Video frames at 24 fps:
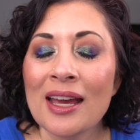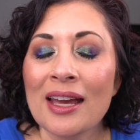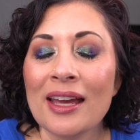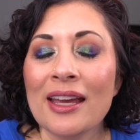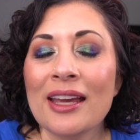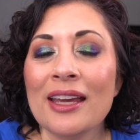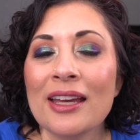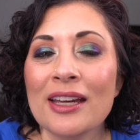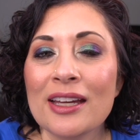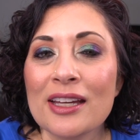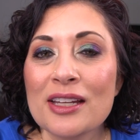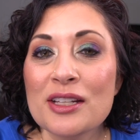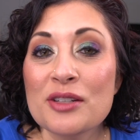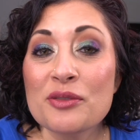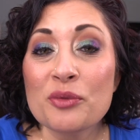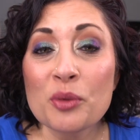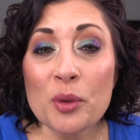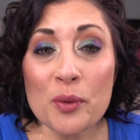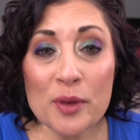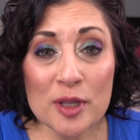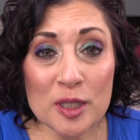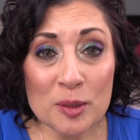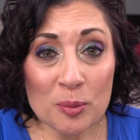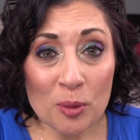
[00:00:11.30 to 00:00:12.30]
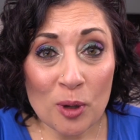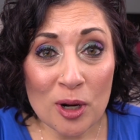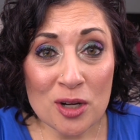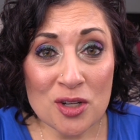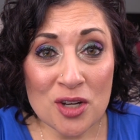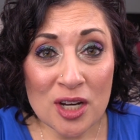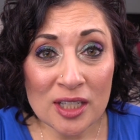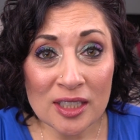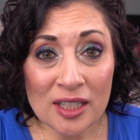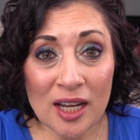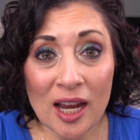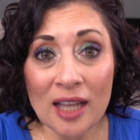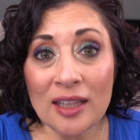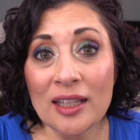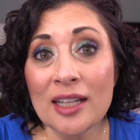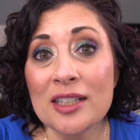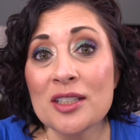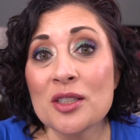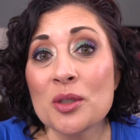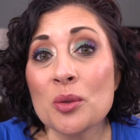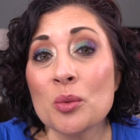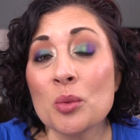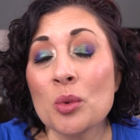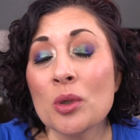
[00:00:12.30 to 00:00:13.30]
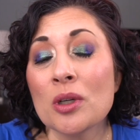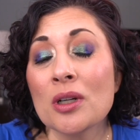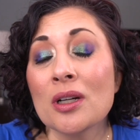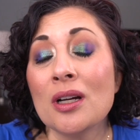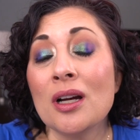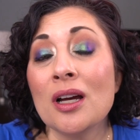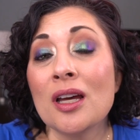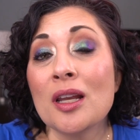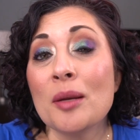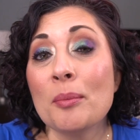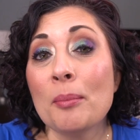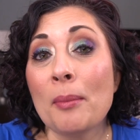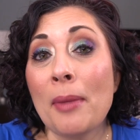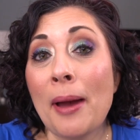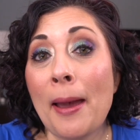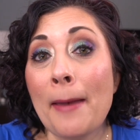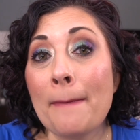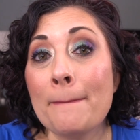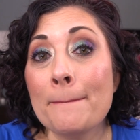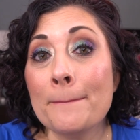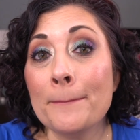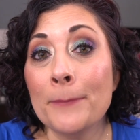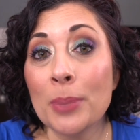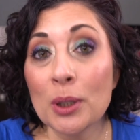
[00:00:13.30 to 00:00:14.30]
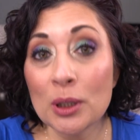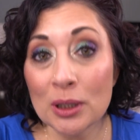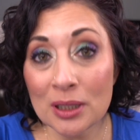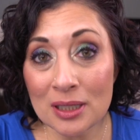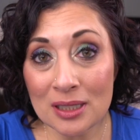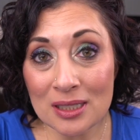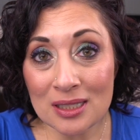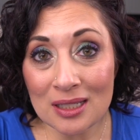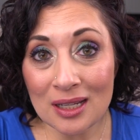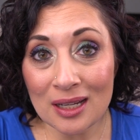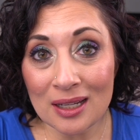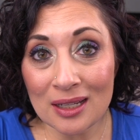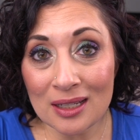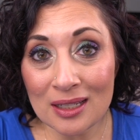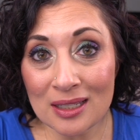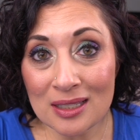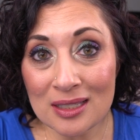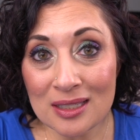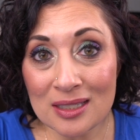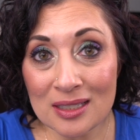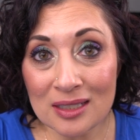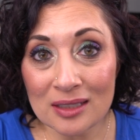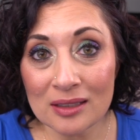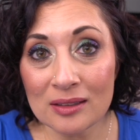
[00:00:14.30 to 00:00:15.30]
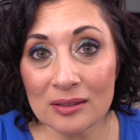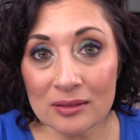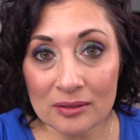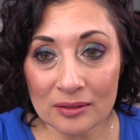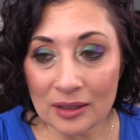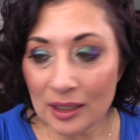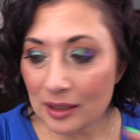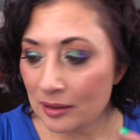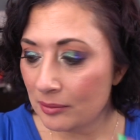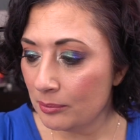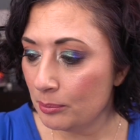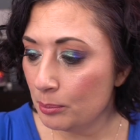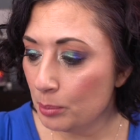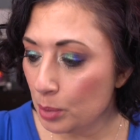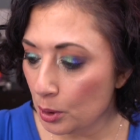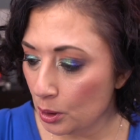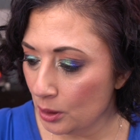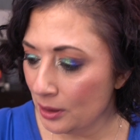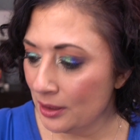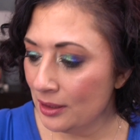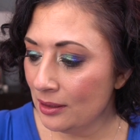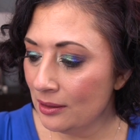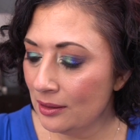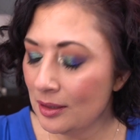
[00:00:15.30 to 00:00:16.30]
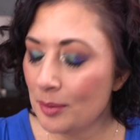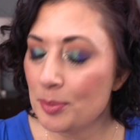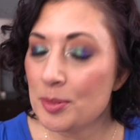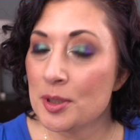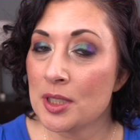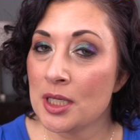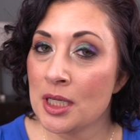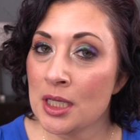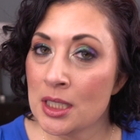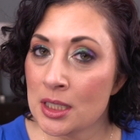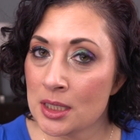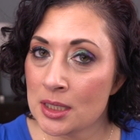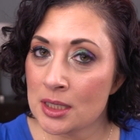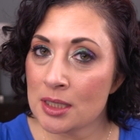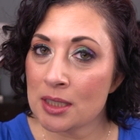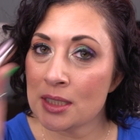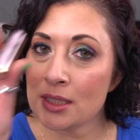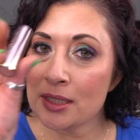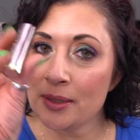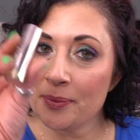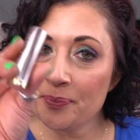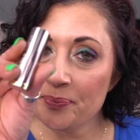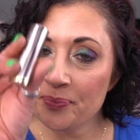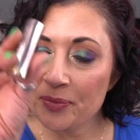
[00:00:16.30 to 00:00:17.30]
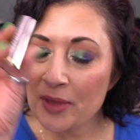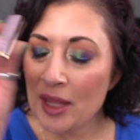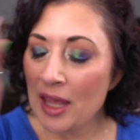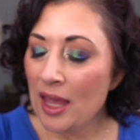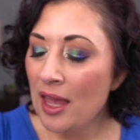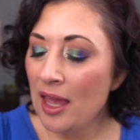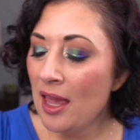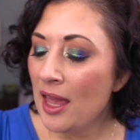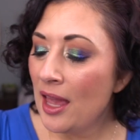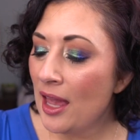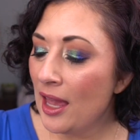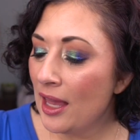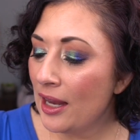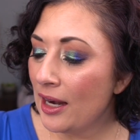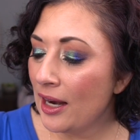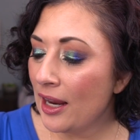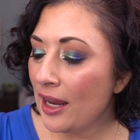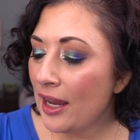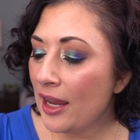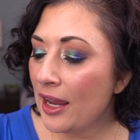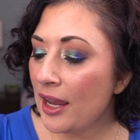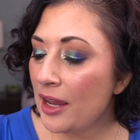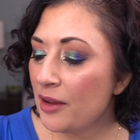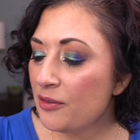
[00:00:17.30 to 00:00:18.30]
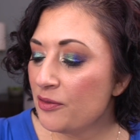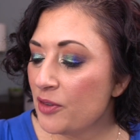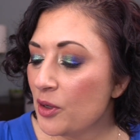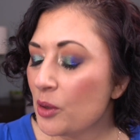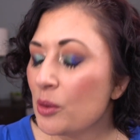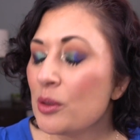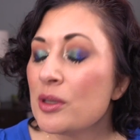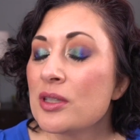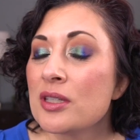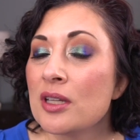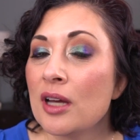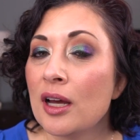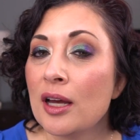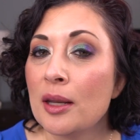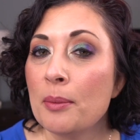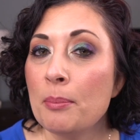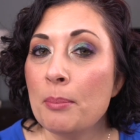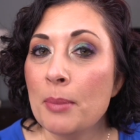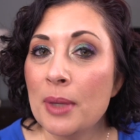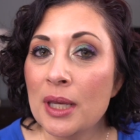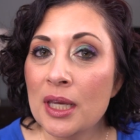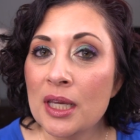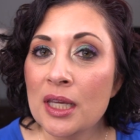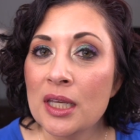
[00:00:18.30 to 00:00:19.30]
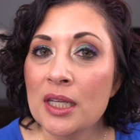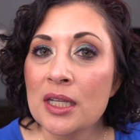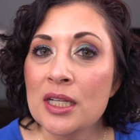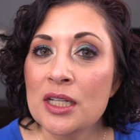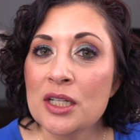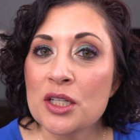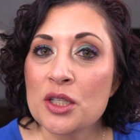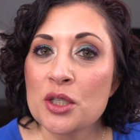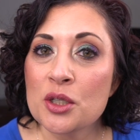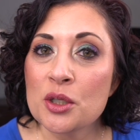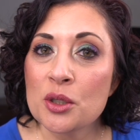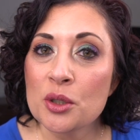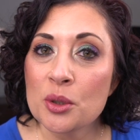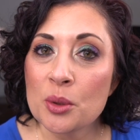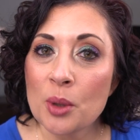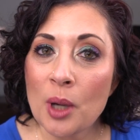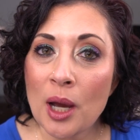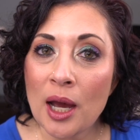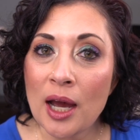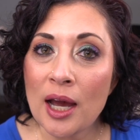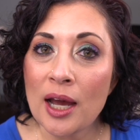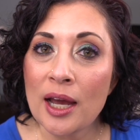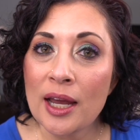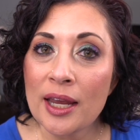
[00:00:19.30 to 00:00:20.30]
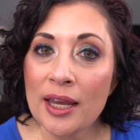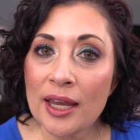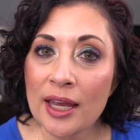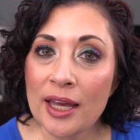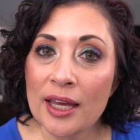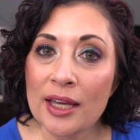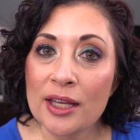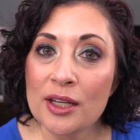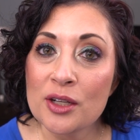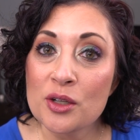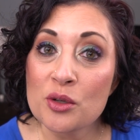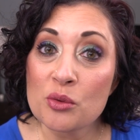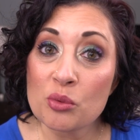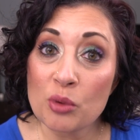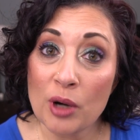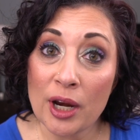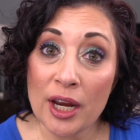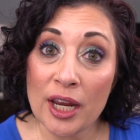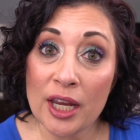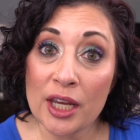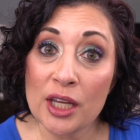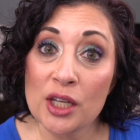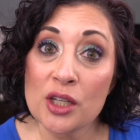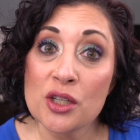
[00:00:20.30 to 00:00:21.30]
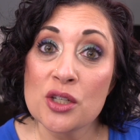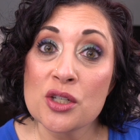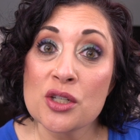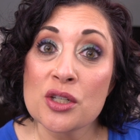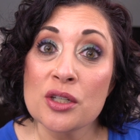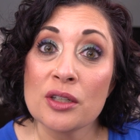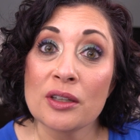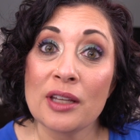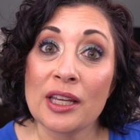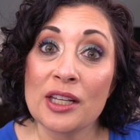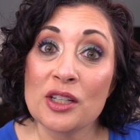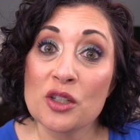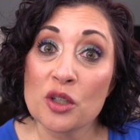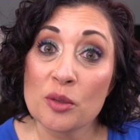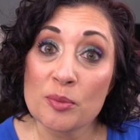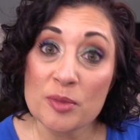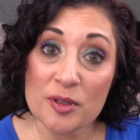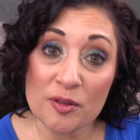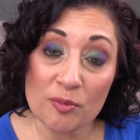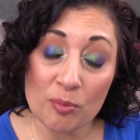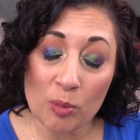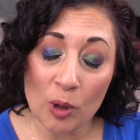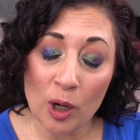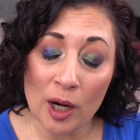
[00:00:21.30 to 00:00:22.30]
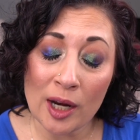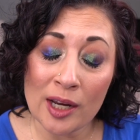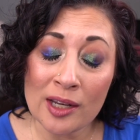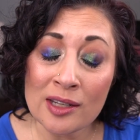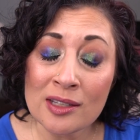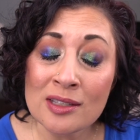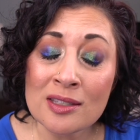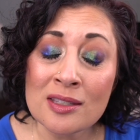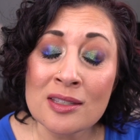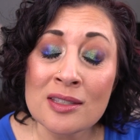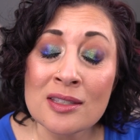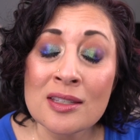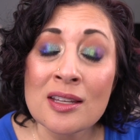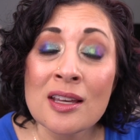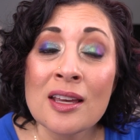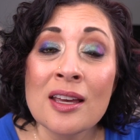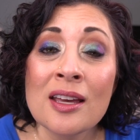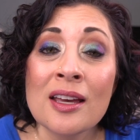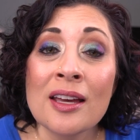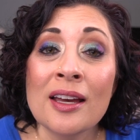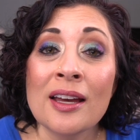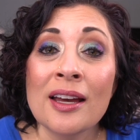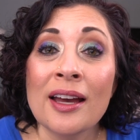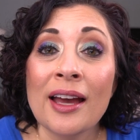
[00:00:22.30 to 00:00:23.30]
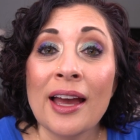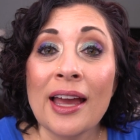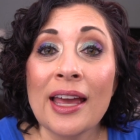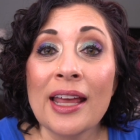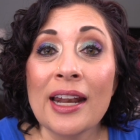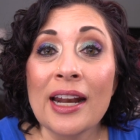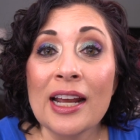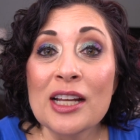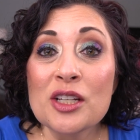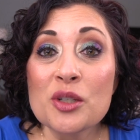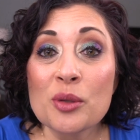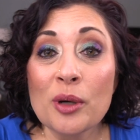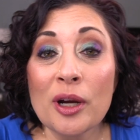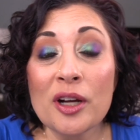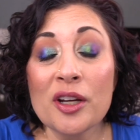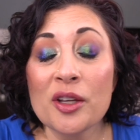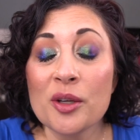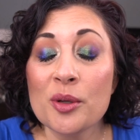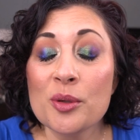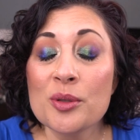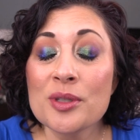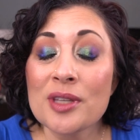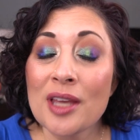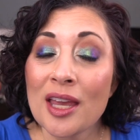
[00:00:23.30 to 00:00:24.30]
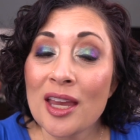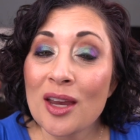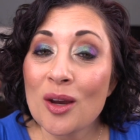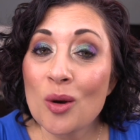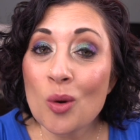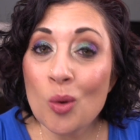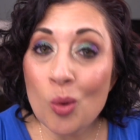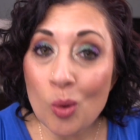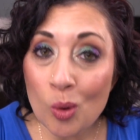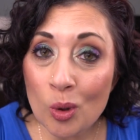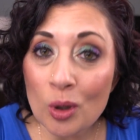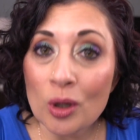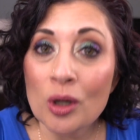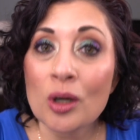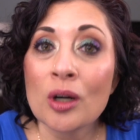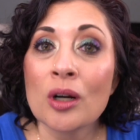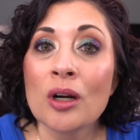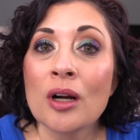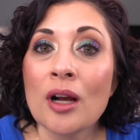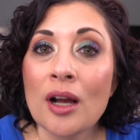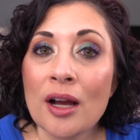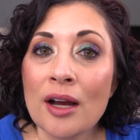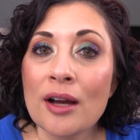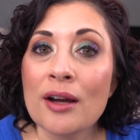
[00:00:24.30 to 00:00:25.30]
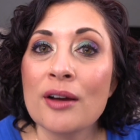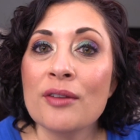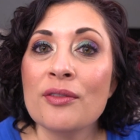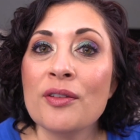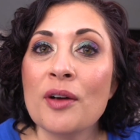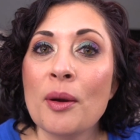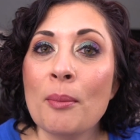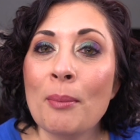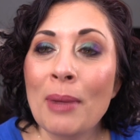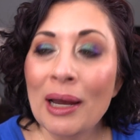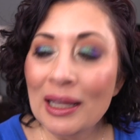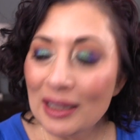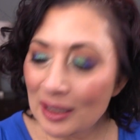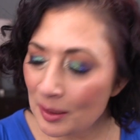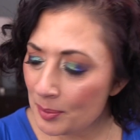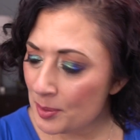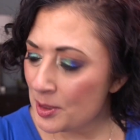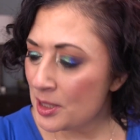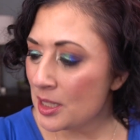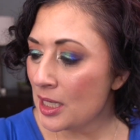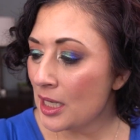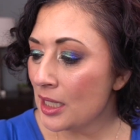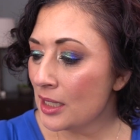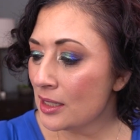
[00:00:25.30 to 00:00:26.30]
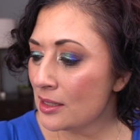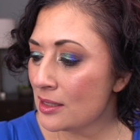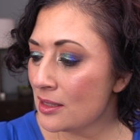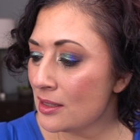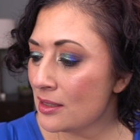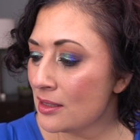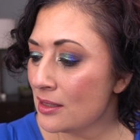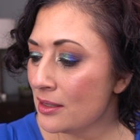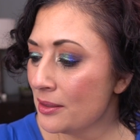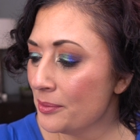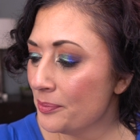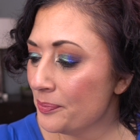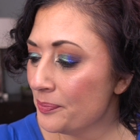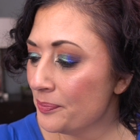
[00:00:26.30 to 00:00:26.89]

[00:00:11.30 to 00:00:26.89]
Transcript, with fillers: And for this project, I like to work on my bullet-sized, like bullet lipsticks. And I focus on mid to high-end range in terms of price. And I try to use a quarter of my lipsticks.